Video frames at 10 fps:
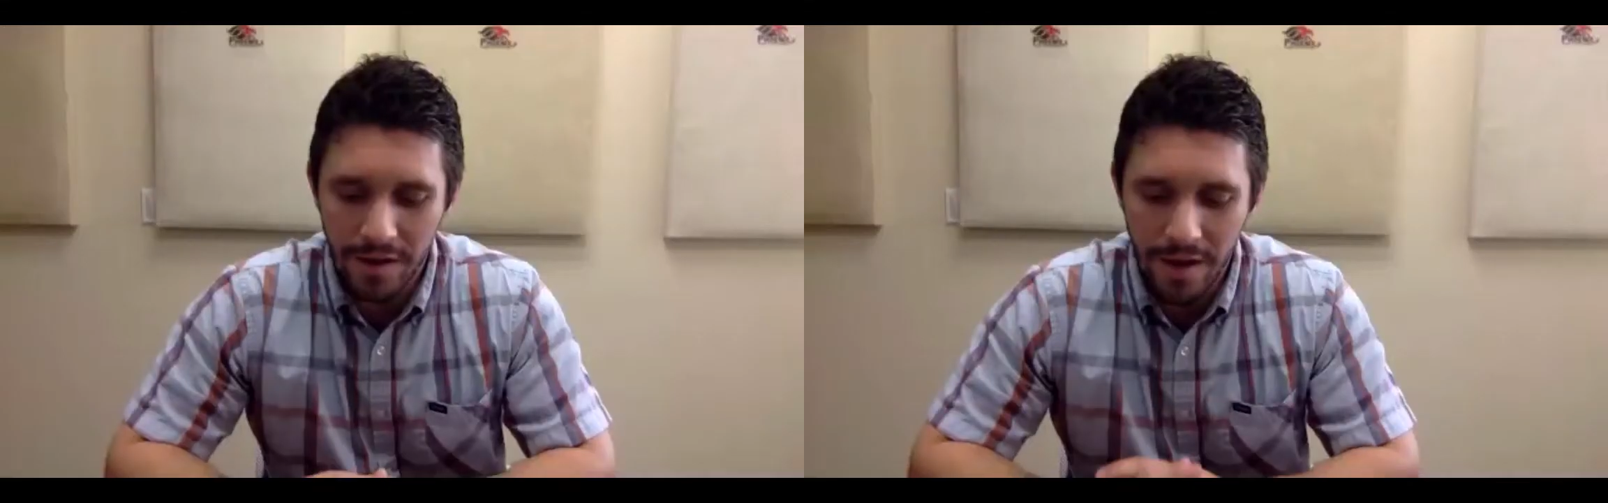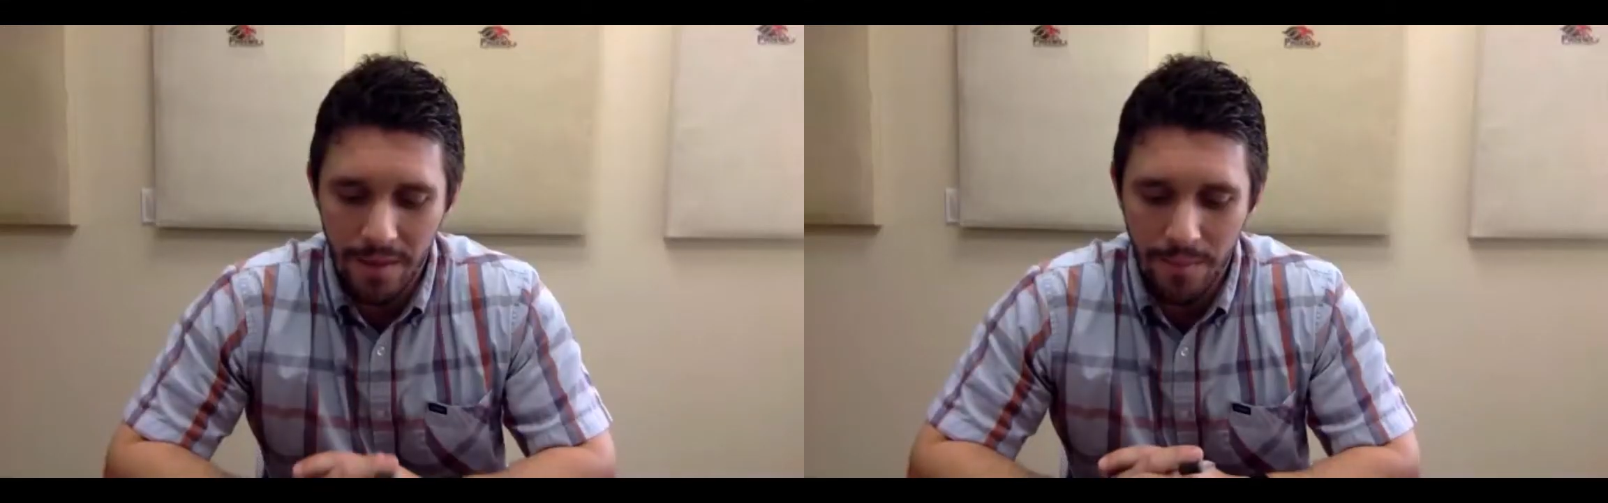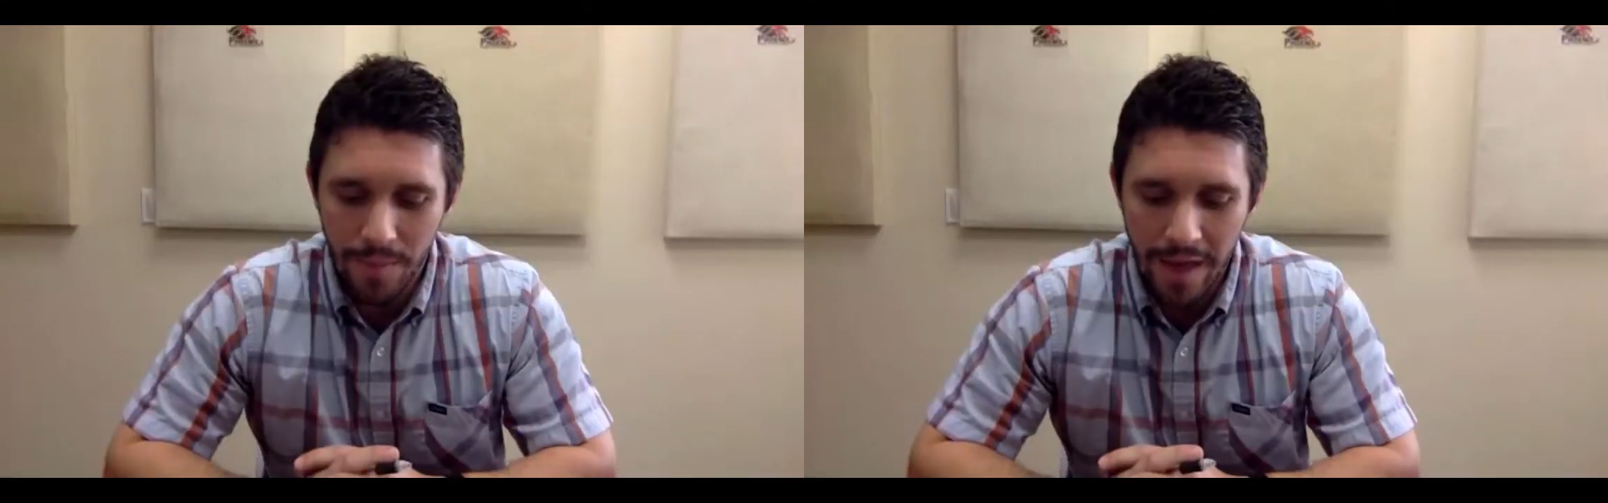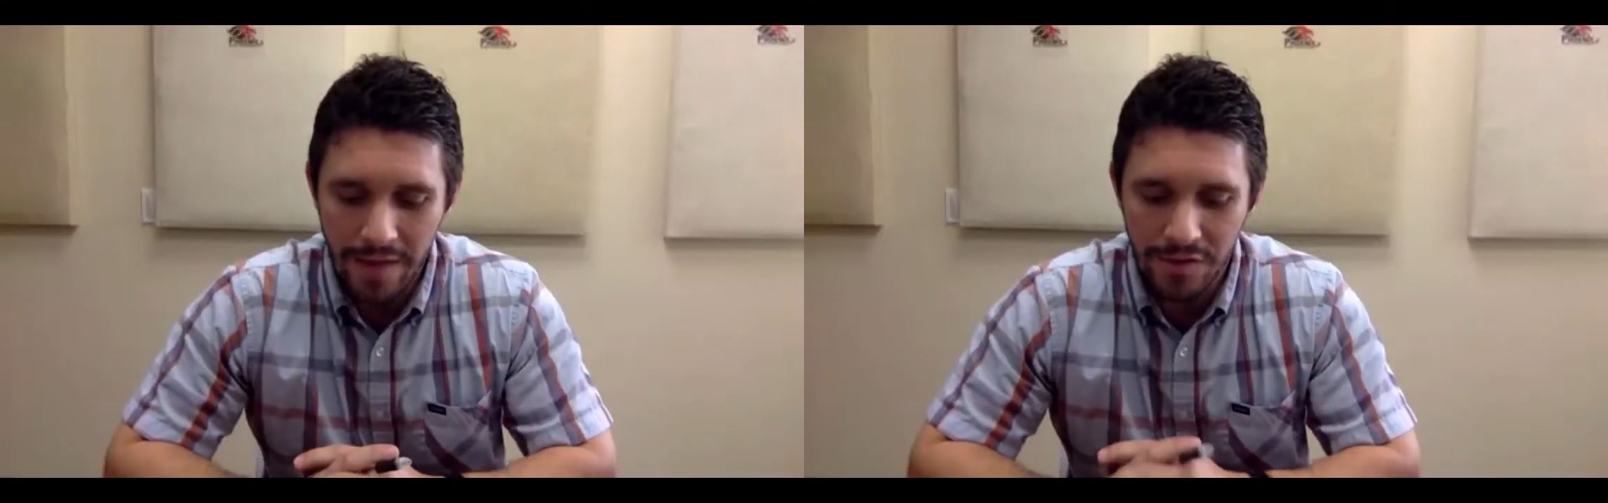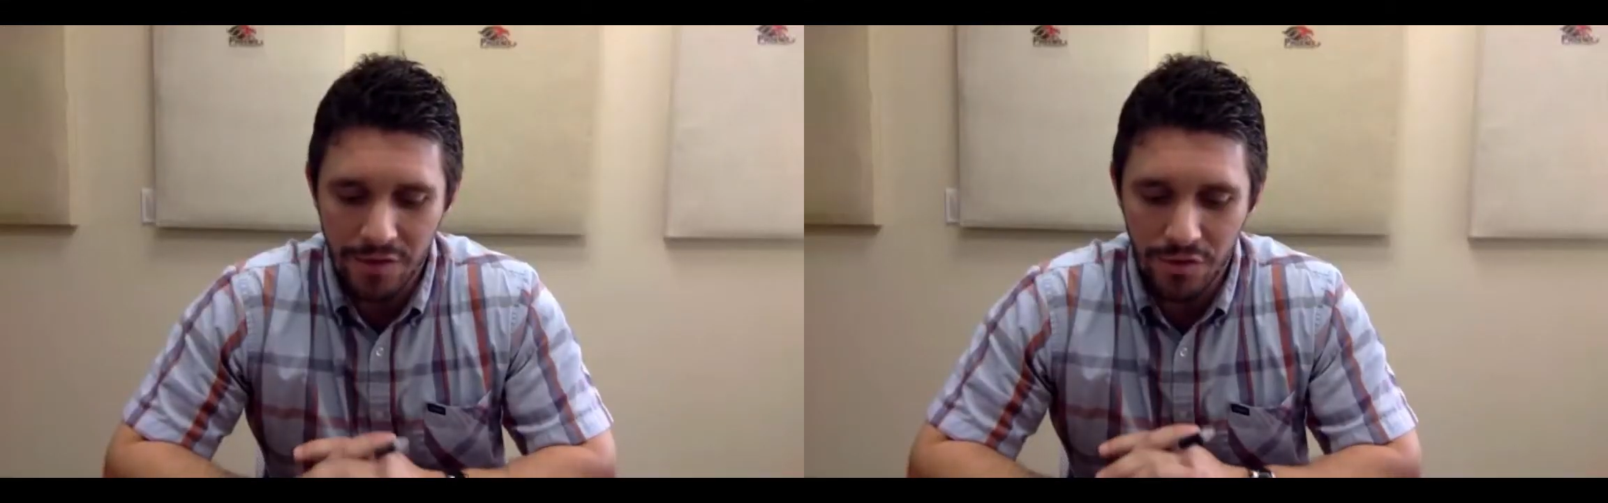um,
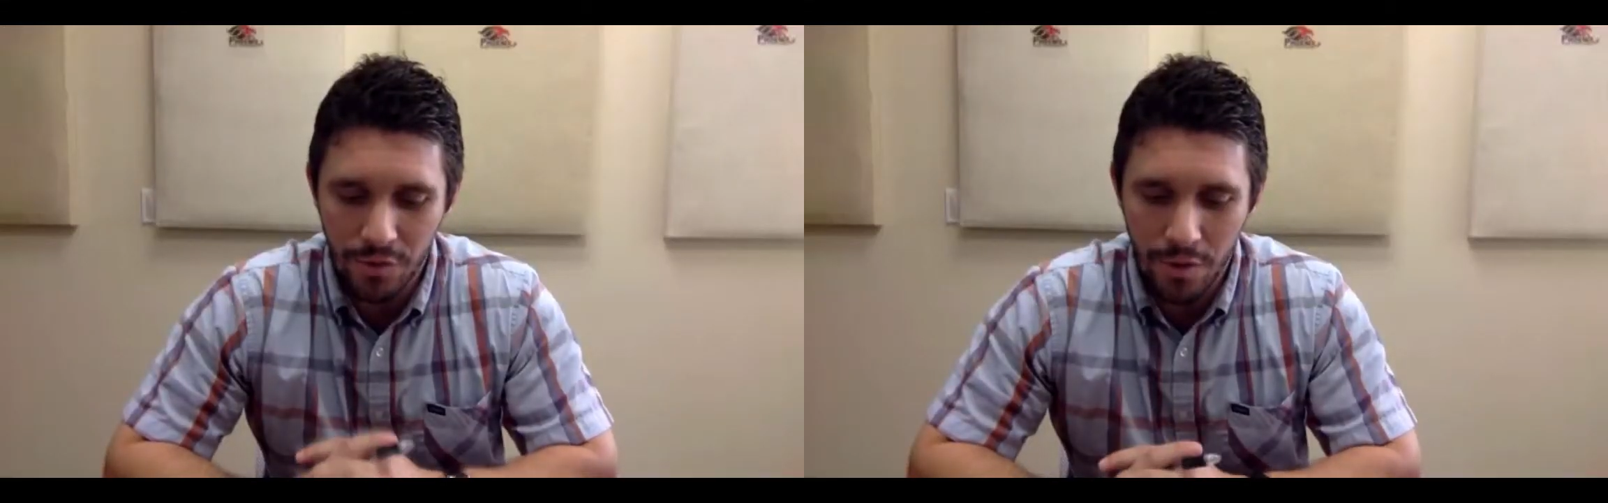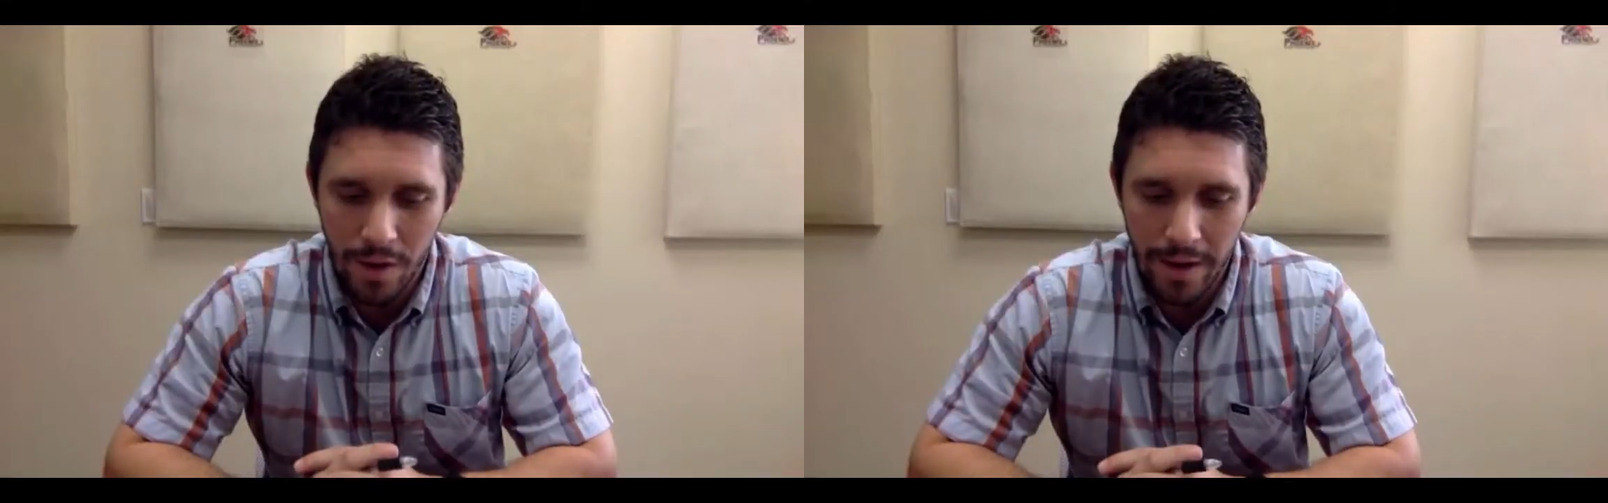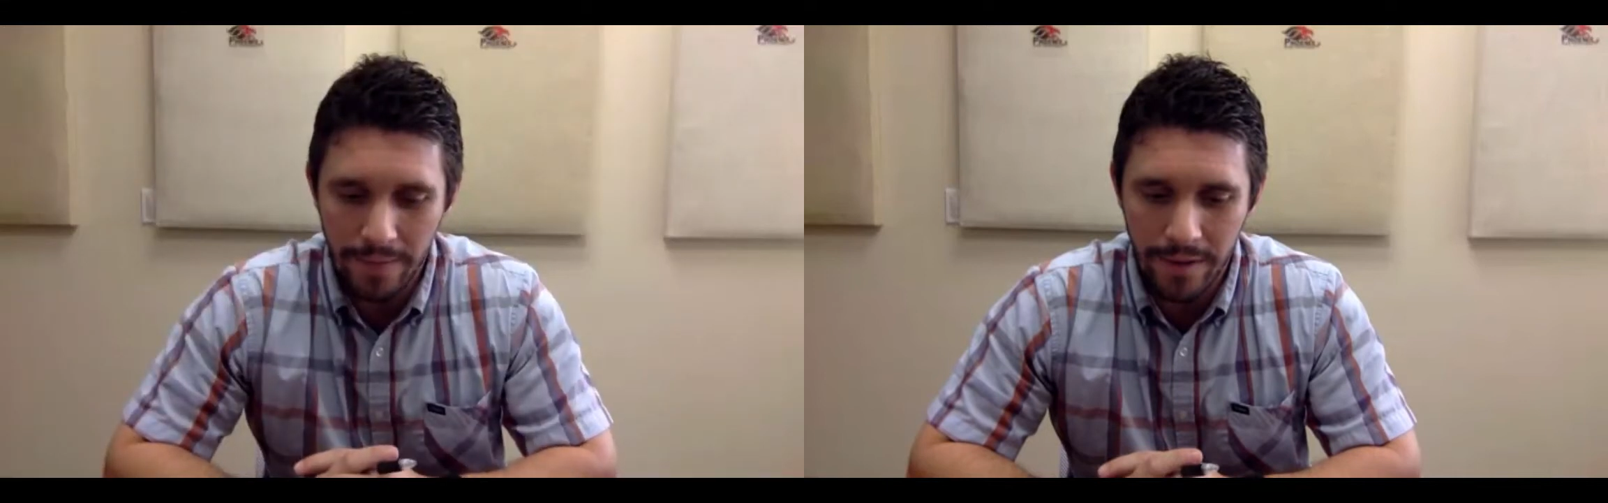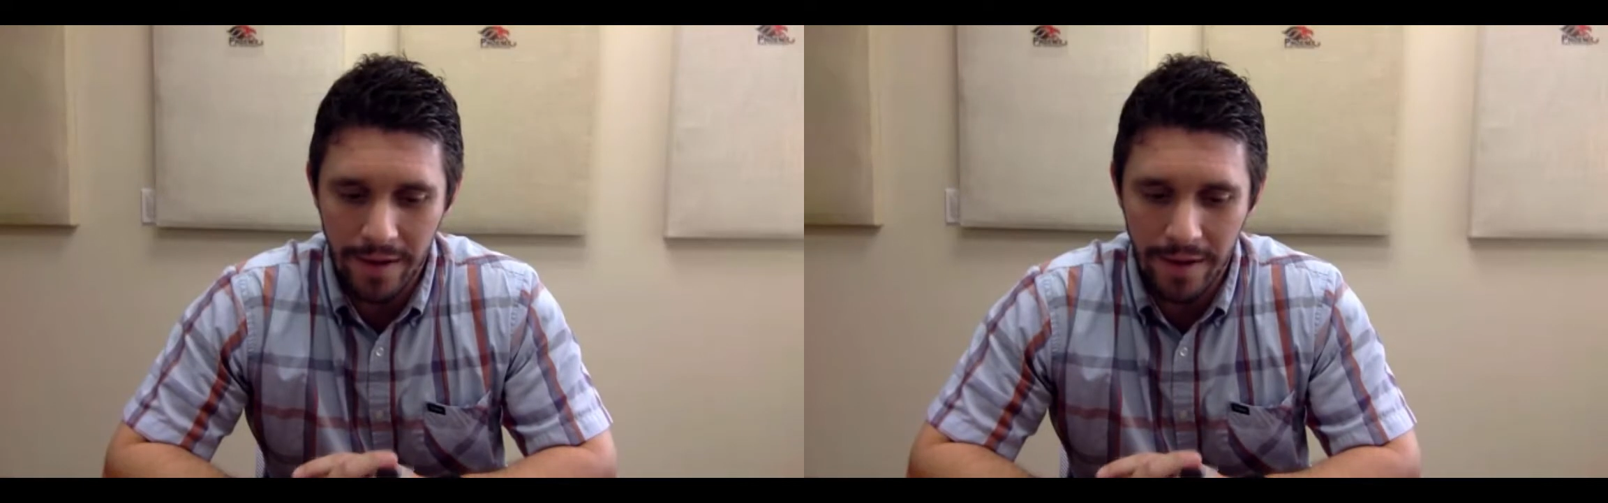as usual, I,